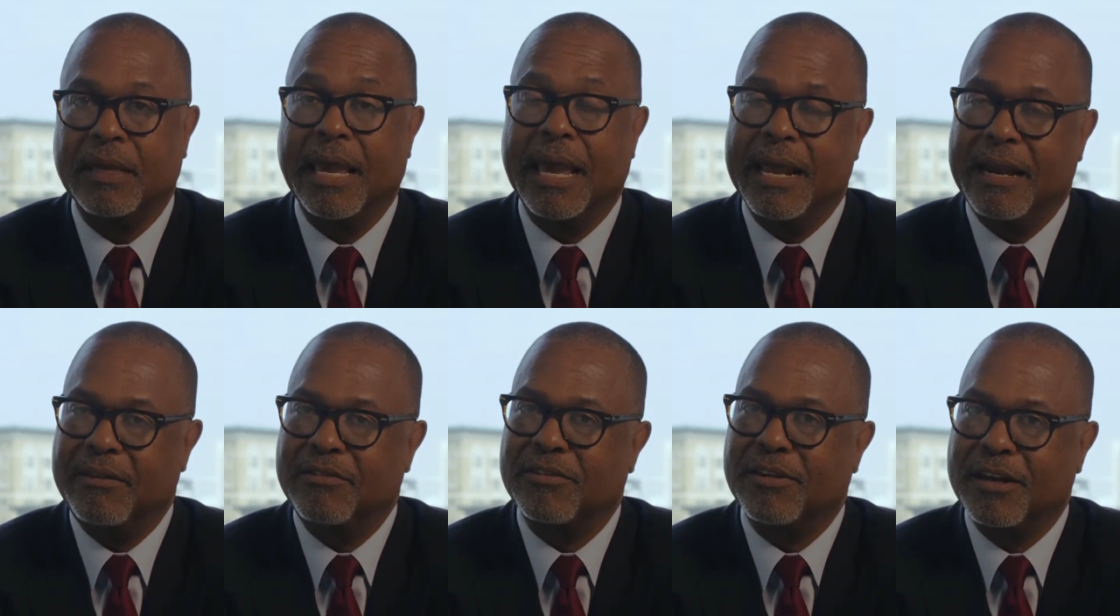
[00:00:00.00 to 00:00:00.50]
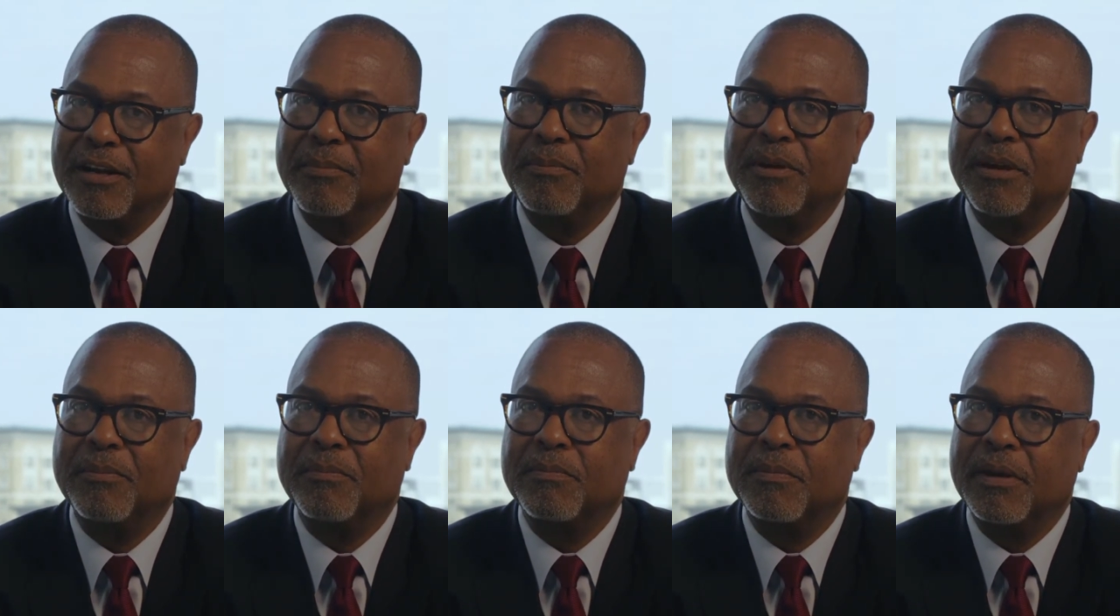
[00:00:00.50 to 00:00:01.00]
And it's going to
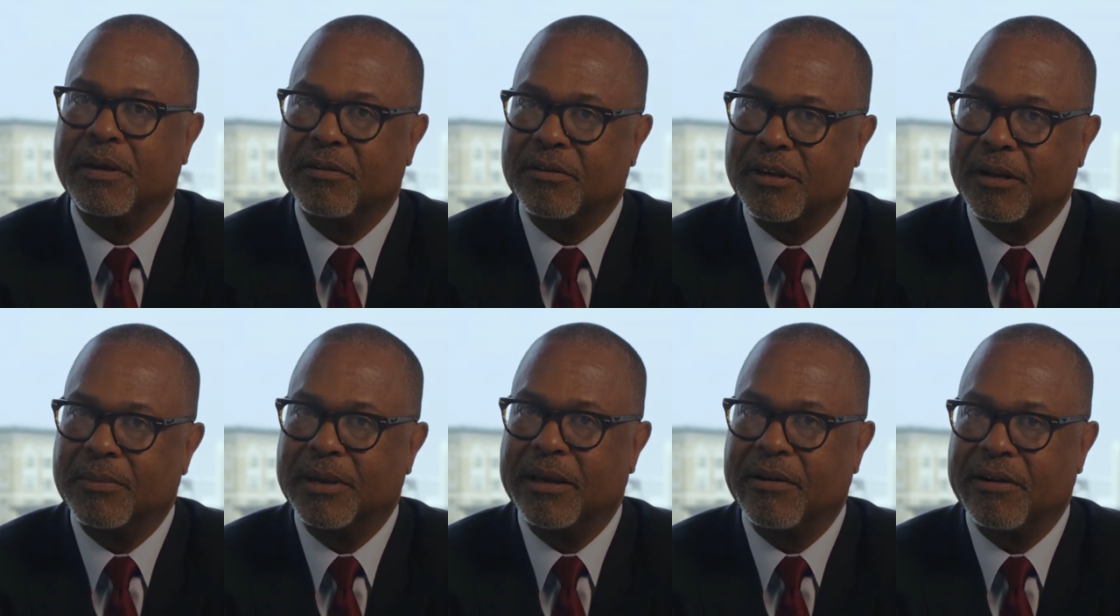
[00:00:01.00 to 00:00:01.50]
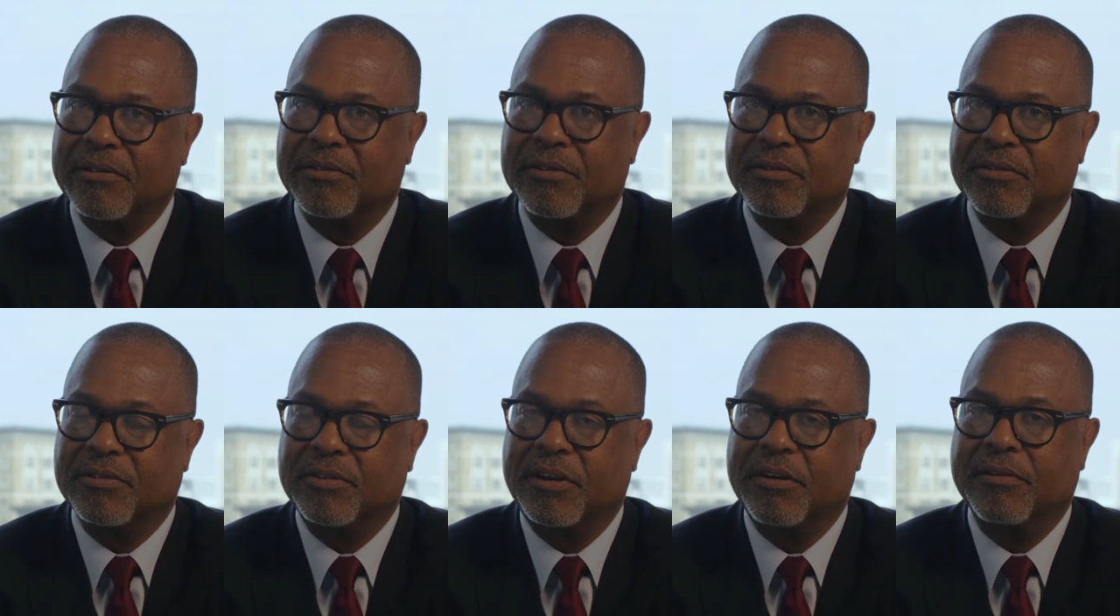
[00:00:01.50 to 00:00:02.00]
be interesting
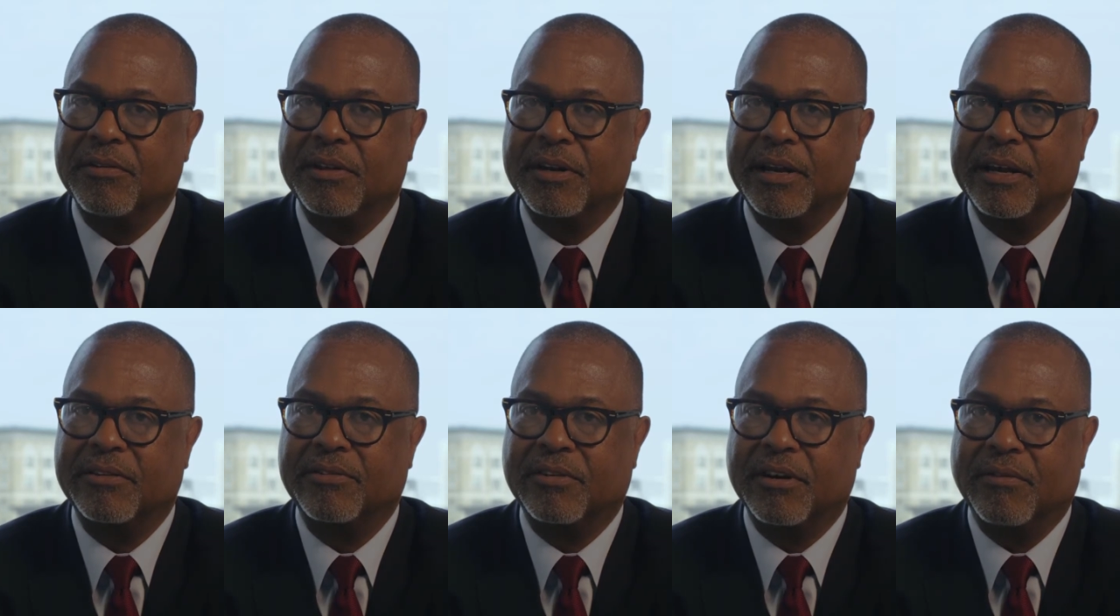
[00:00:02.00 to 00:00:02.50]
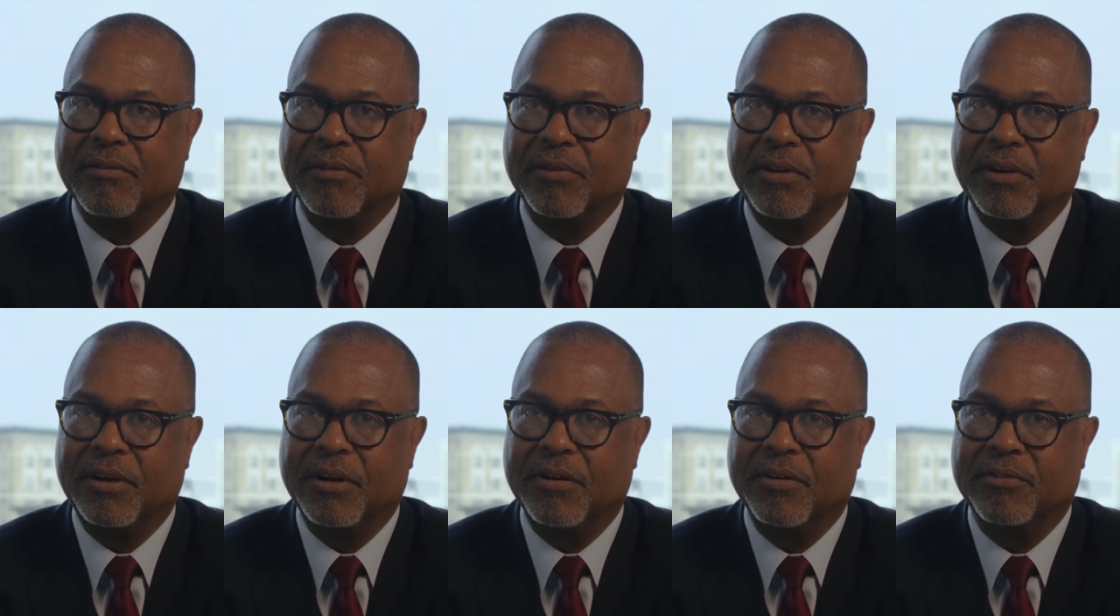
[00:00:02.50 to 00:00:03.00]
to see over the next several
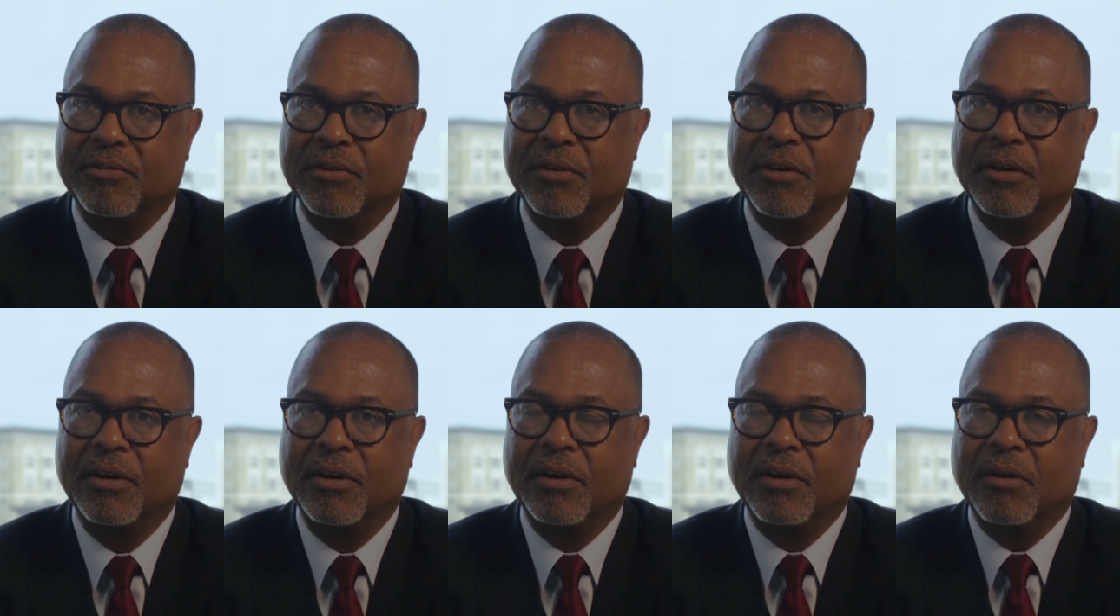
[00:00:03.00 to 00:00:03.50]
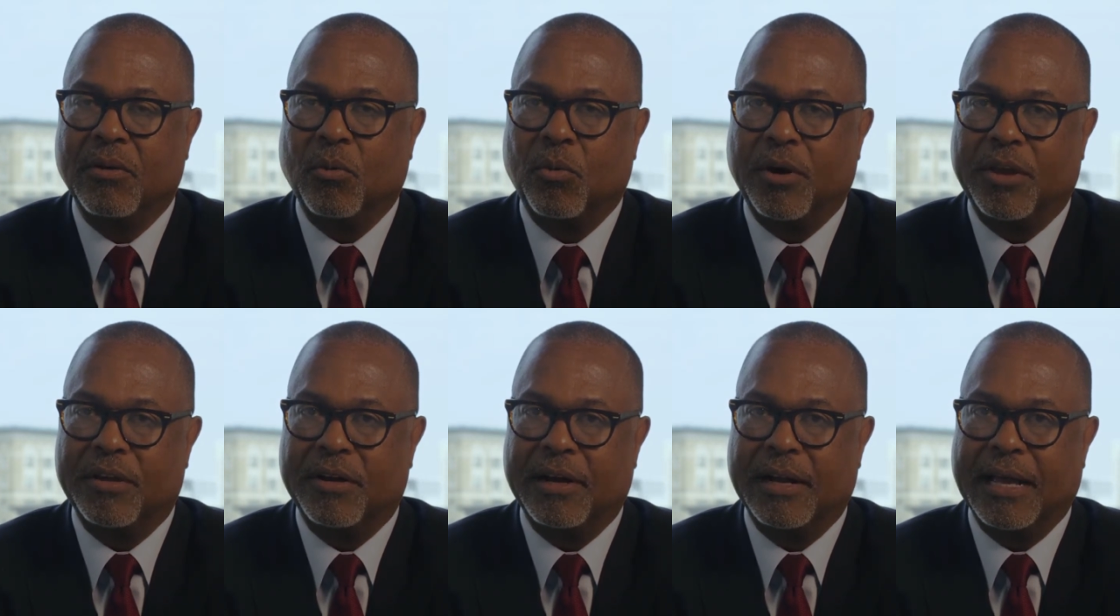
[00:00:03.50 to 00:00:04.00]
years
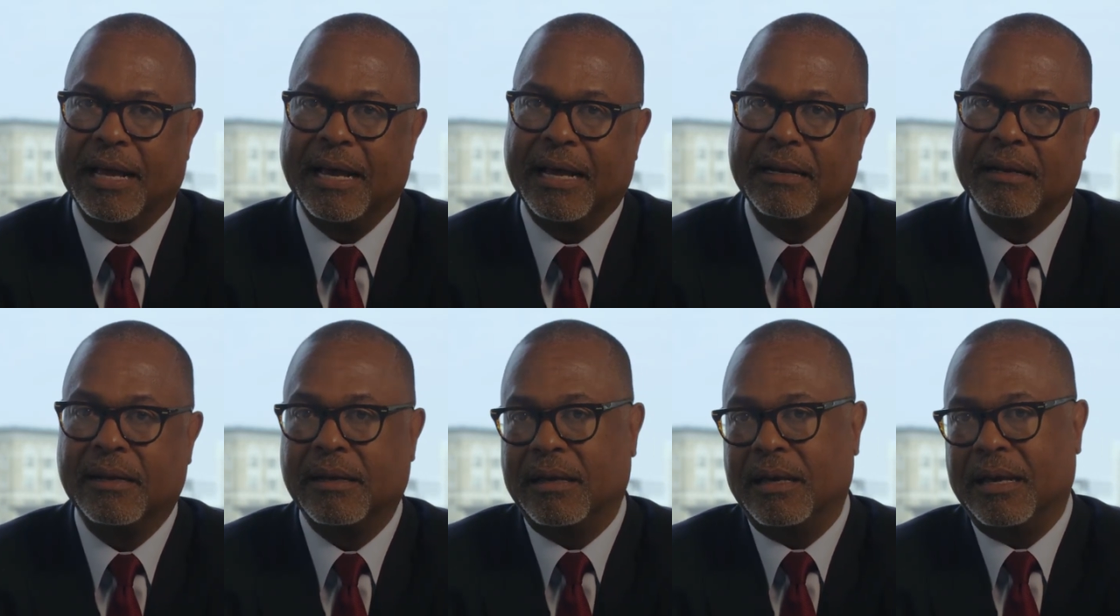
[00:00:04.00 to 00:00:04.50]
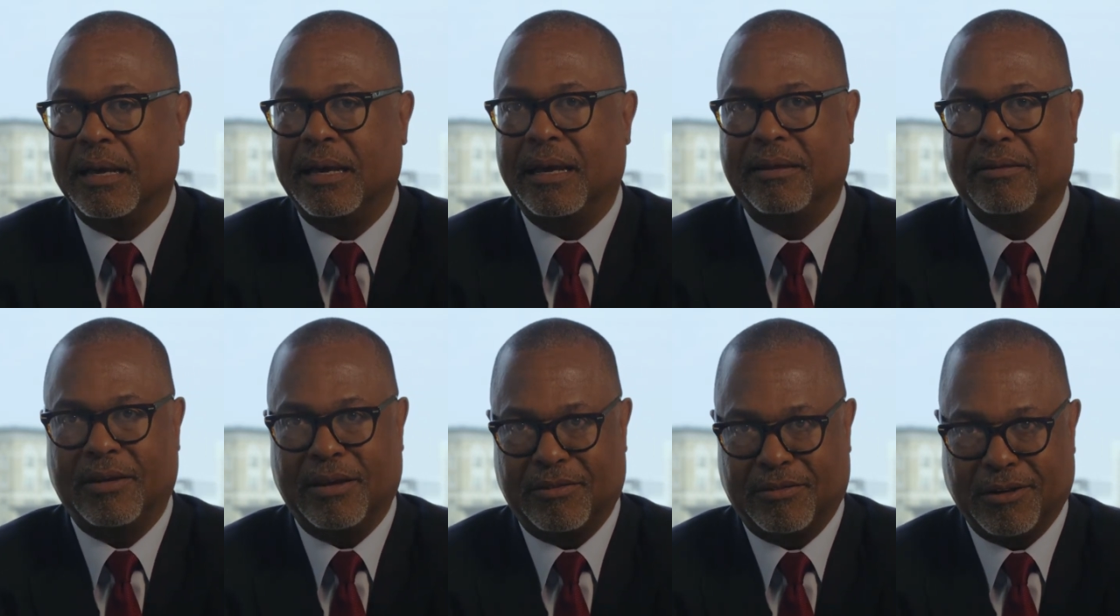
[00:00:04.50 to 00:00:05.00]
whether or not,
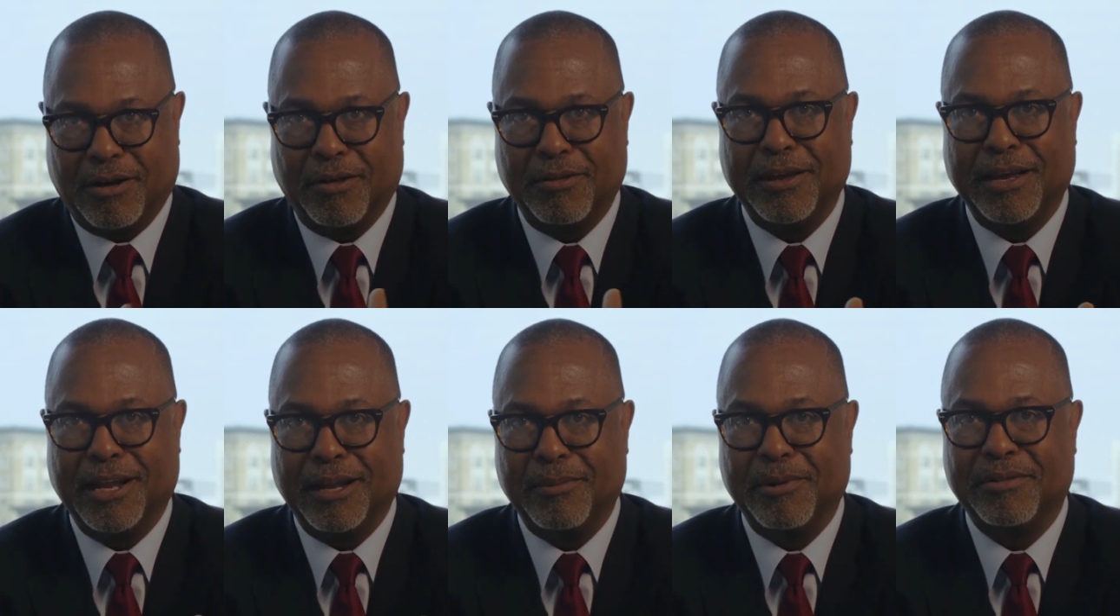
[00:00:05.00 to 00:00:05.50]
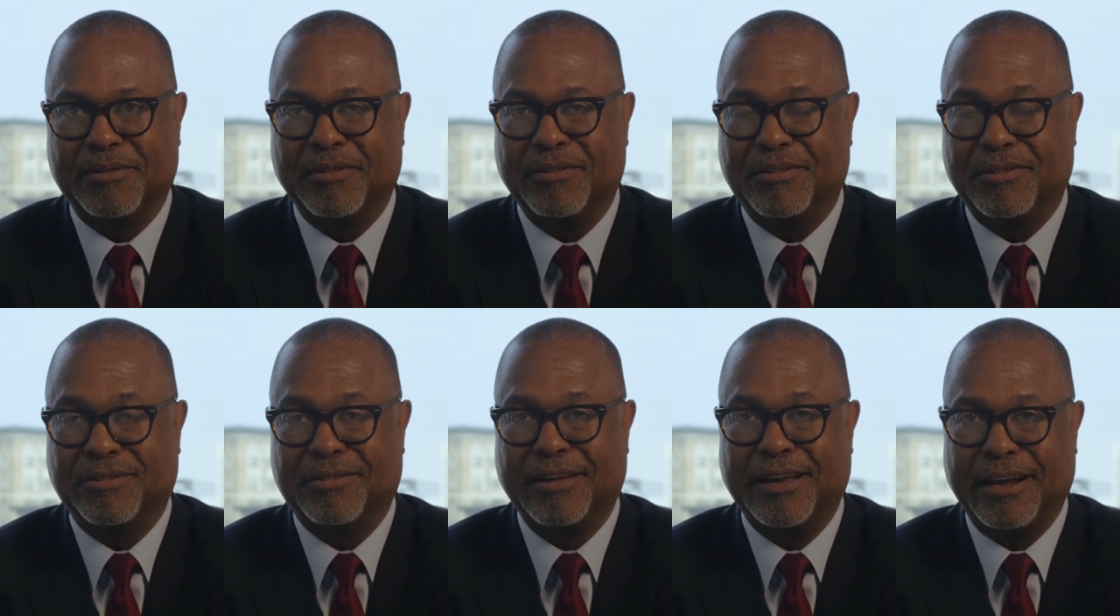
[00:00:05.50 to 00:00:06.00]
as all the elements in
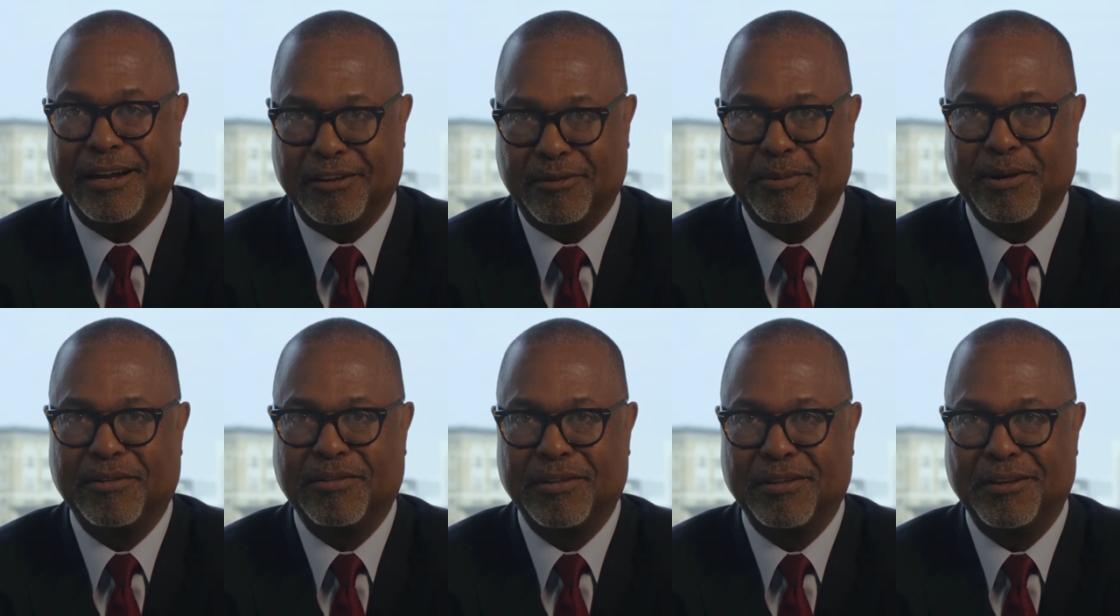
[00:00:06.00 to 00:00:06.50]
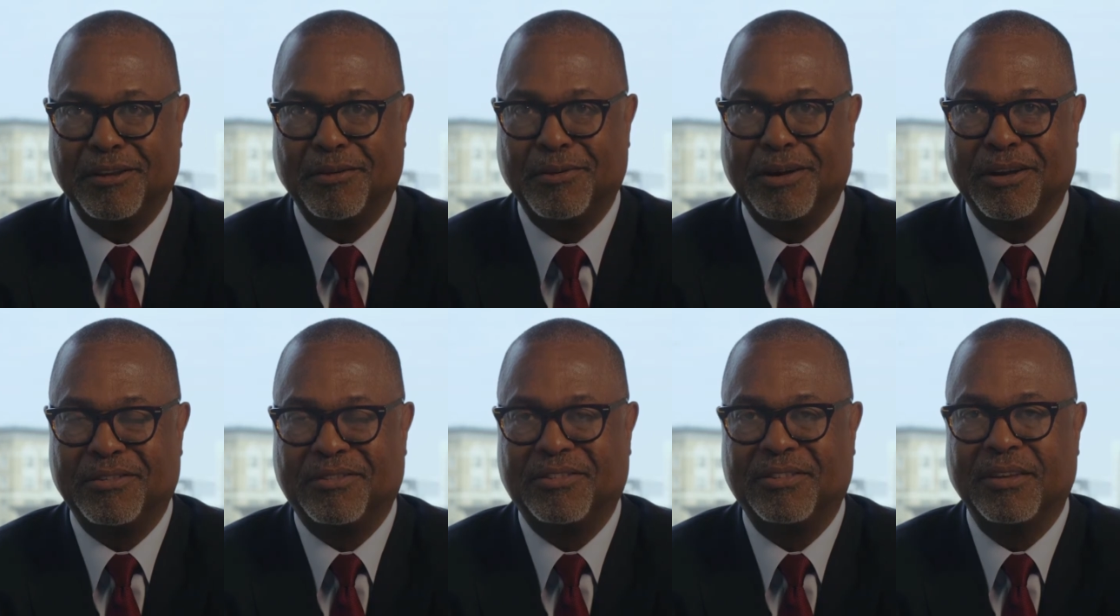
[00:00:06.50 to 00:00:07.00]
society, especially in the
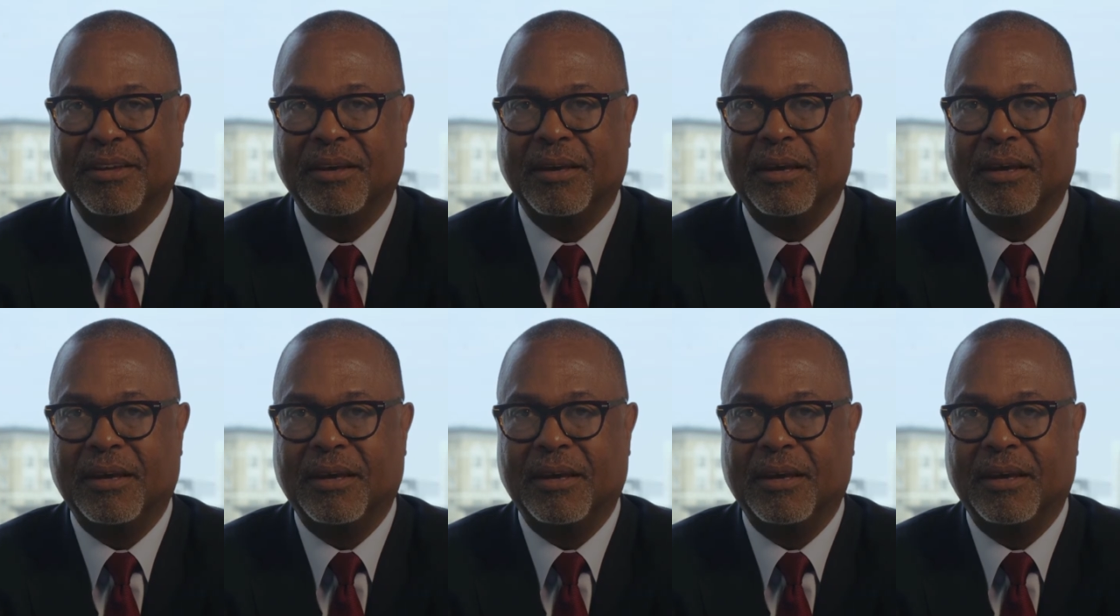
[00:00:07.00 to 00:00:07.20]
U.S.,